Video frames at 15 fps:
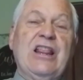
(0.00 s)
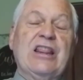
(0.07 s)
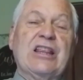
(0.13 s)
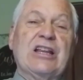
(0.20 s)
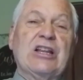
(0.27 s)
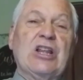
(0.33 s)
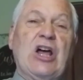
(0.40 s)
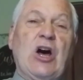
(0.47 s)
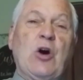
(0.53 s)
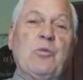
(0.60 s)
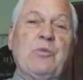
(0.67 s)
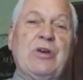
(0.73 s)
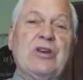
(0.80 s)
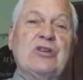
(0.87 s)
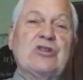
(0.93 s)
that allow
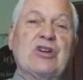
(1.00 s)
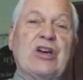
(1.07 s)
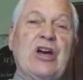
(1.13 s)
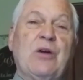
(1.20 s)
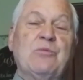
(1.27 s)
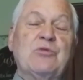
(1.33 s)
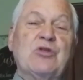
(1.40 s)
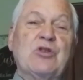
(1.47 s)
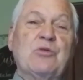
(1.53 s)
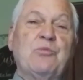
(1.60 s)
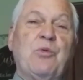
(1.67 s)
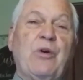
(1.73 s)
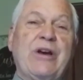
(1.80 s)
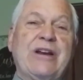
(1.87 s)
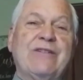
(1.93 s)
me to come to the
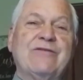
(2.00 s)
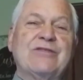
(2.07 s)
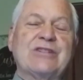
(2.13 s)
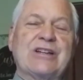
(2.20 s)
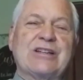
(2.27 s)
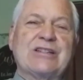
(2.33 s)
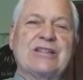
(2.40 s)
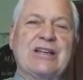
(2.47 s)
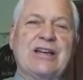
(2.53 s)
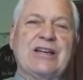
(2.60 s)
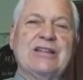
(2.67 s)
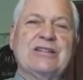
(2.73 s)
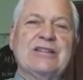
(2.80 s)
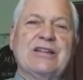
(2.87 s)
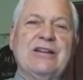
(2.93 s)
point of success.